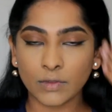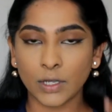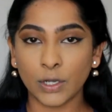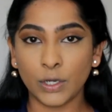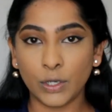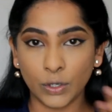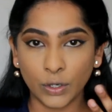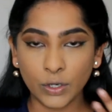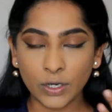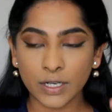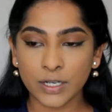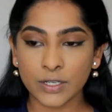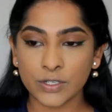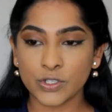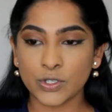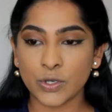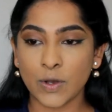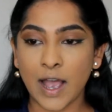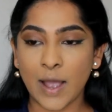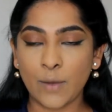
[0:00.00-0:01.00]
look,
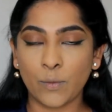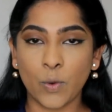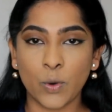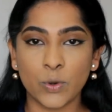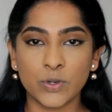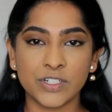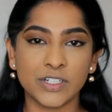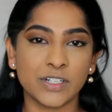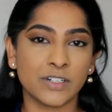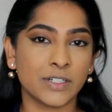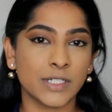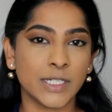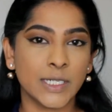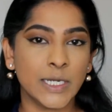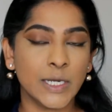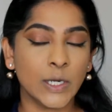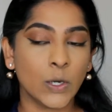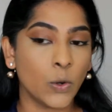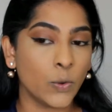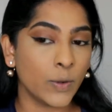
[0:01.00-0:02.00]
so I won't
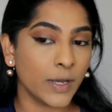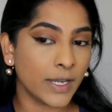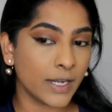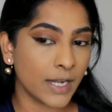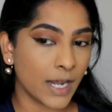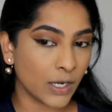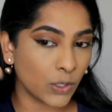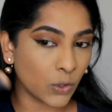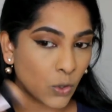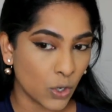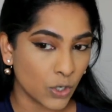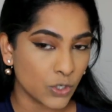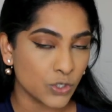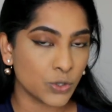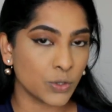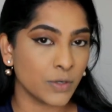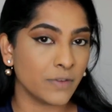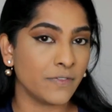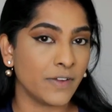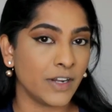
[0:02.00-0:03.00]
really go in and
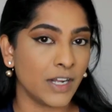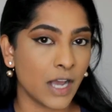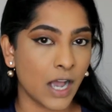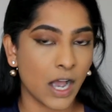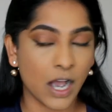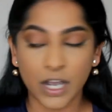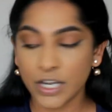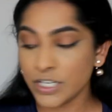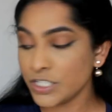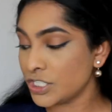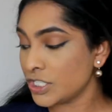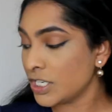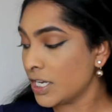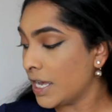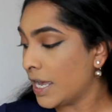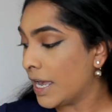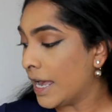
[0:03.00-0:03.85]
contour very harsh.